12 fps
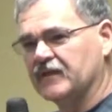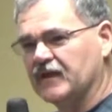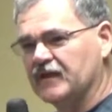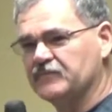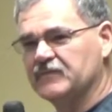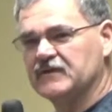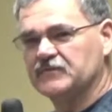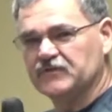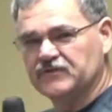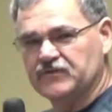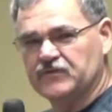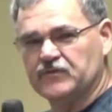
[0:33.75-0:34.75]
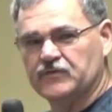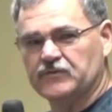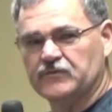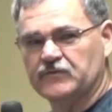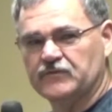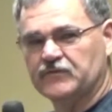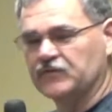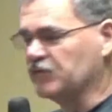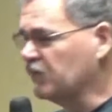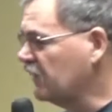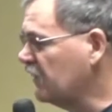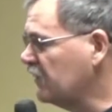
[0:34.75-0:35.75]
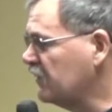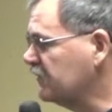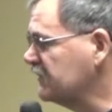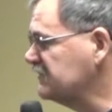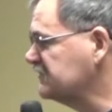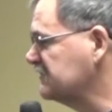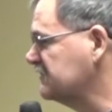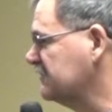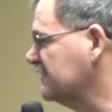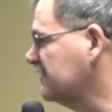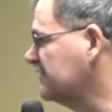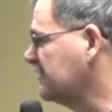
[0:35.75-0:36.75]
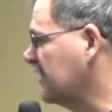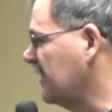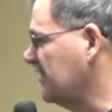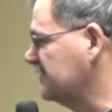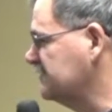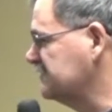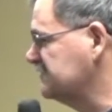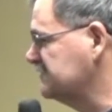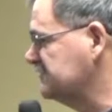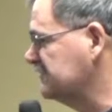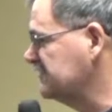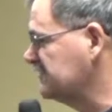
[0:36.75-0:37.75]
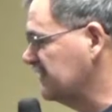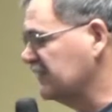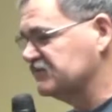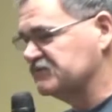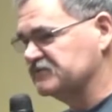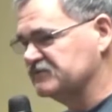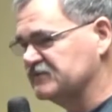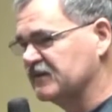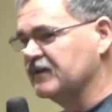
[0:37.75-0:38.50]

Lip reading: I've been with you through all these colleges and these lectures.